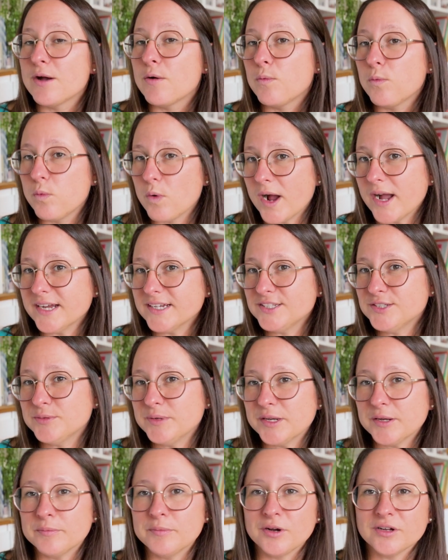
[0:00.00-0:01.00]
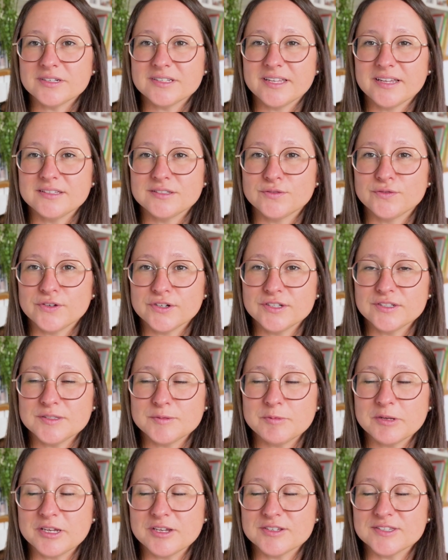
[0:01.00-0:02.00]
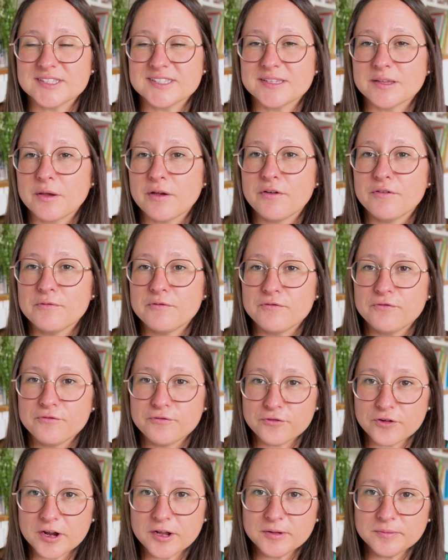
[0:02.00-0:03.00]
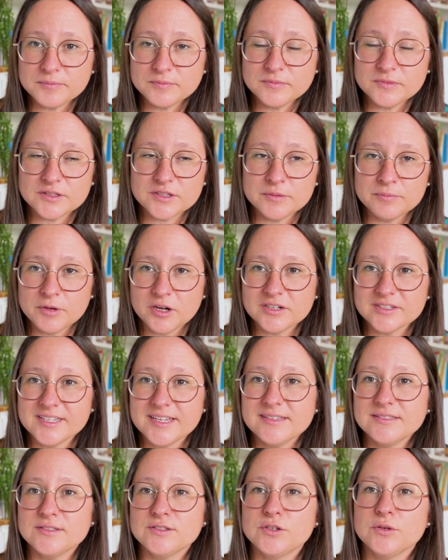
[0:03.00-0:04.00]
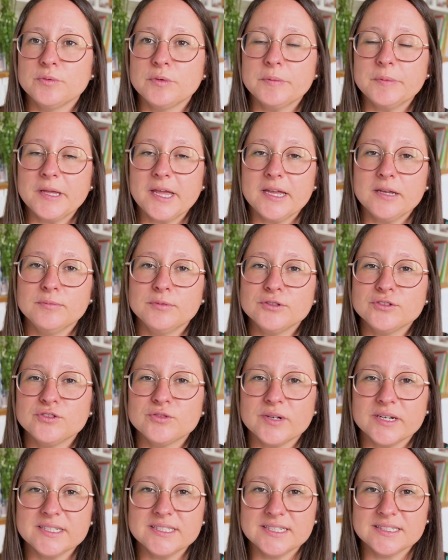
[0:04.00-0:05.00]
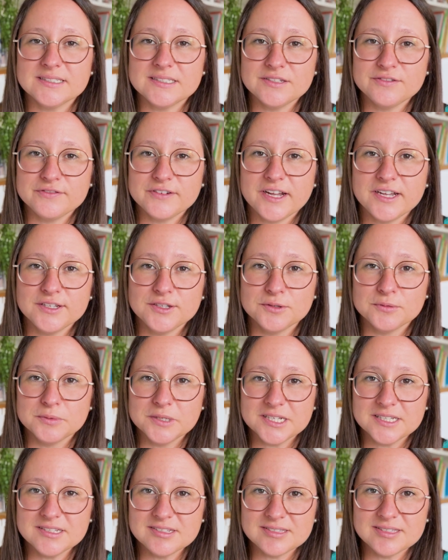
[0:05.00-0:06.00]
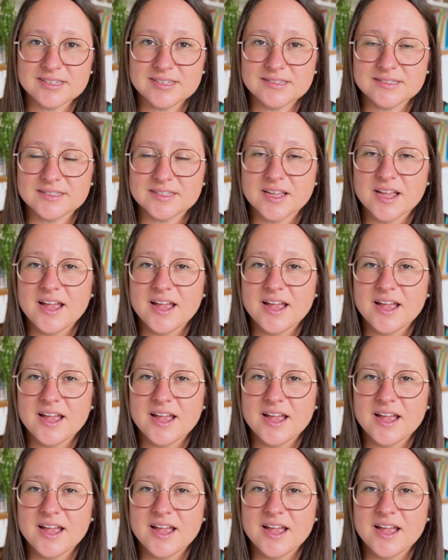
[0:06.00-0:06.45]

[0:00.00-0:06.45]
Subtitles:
Why doing a mock test first? Because from the mock test, you will be able to identify your weaknesses,